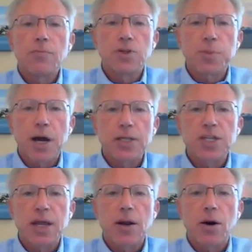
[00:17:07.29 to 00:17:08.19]

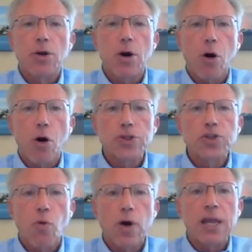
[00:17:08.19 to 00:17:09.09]
response data on all
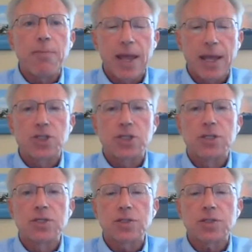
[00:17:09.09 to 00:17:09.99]
20
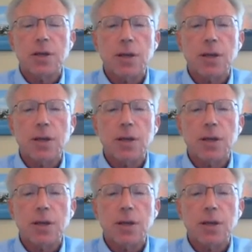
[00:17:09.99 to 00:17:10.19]
patients